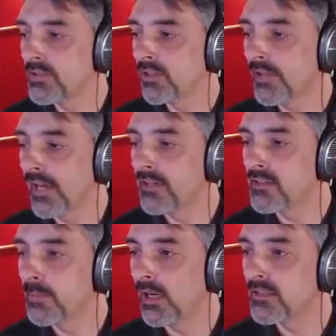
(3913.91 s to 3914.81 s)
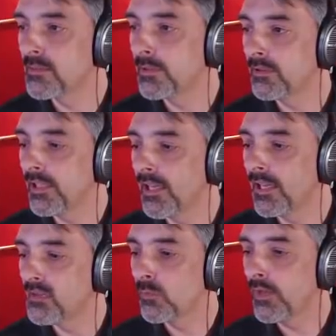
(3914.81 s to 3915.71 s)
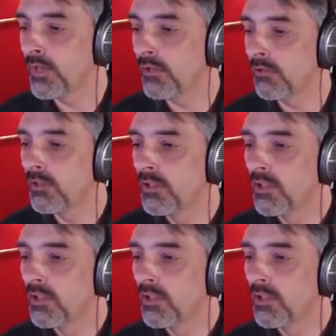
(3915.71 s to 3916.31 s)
So that is a possibility as well.